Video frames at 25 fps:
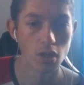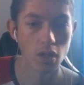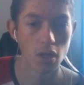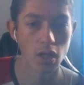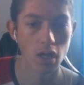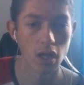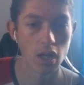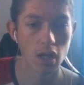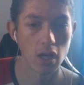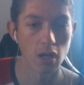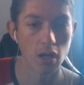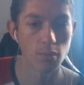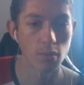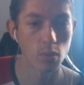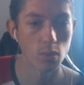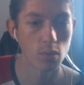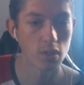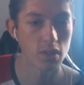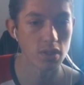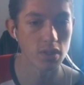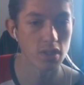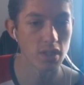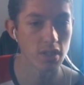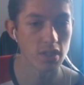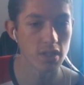And what
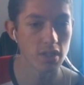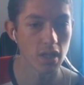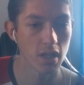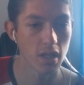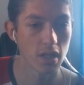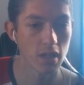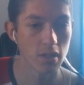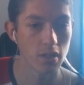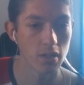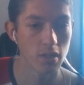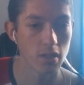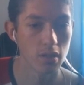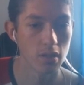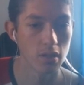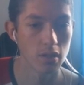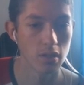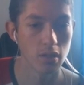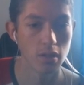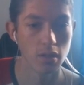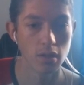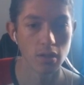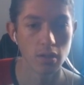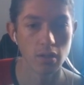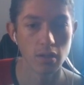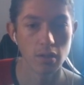does this say?
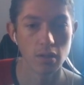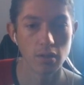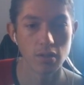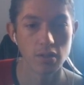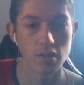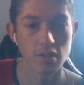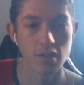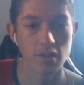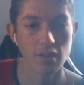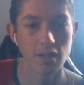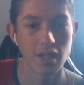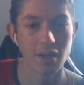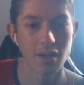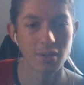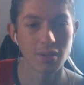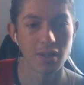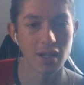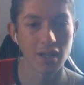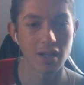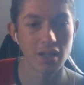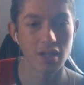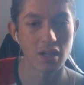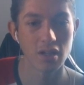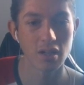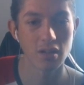So now that
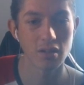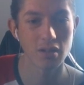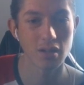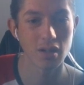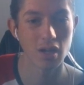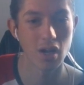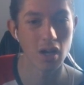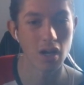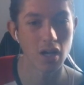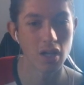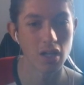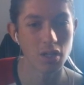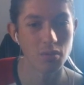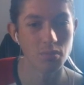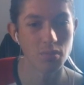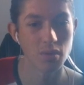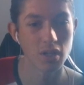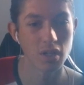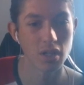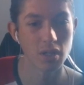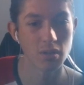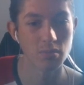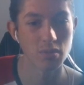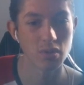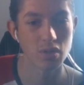kind of
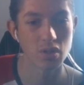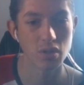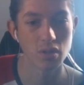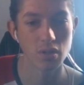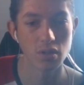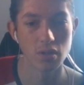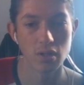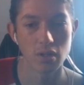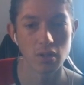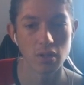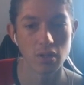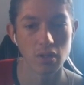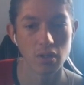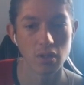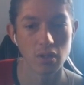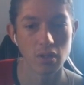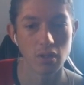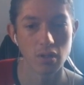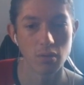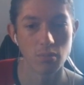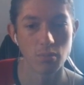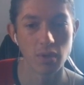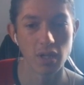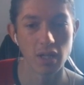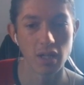becomes good,
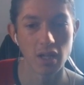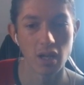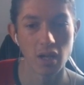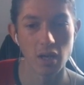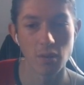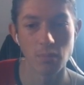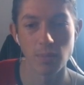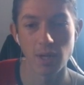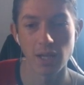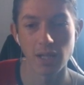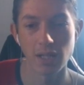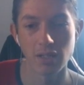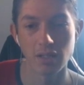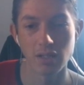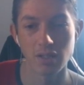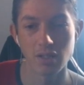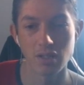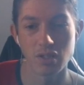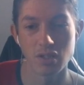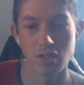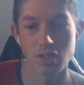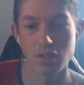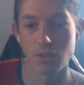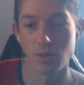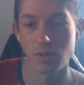but I mainly
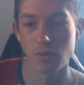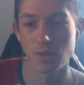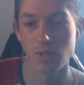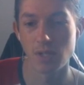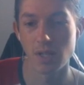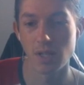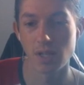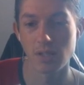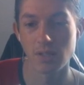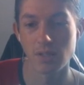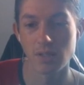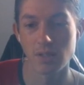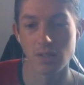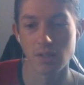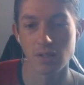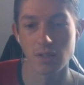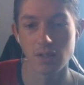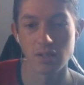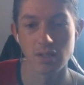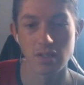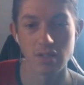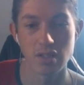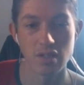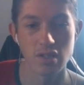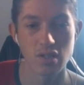just use these
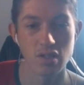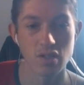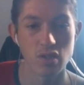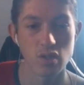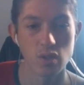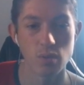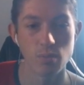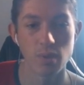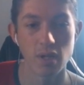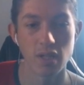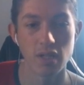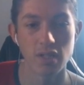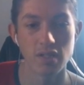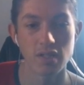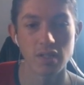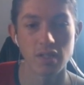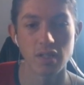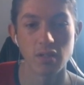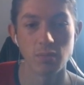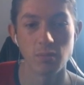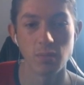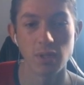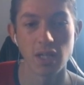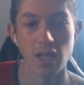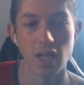because this is super easy. It
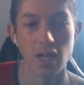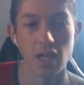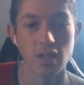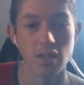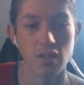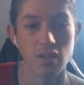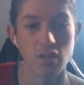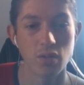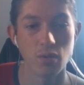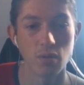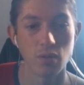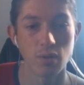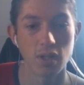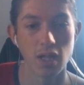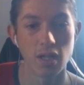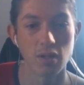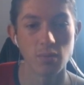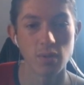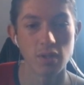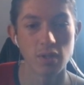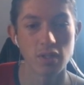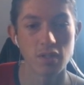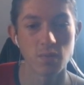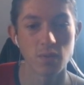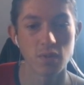can be any 2
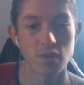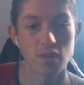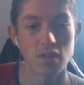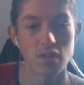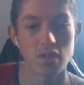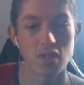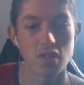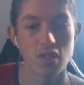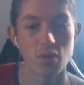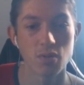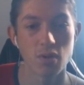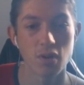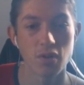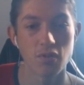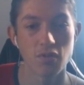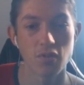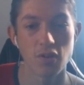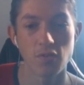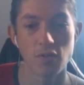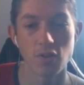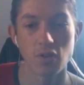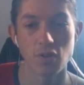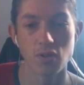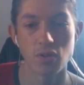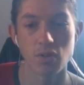Gladiator monsters,
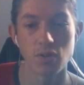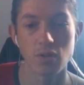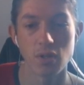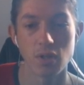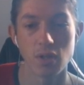2500.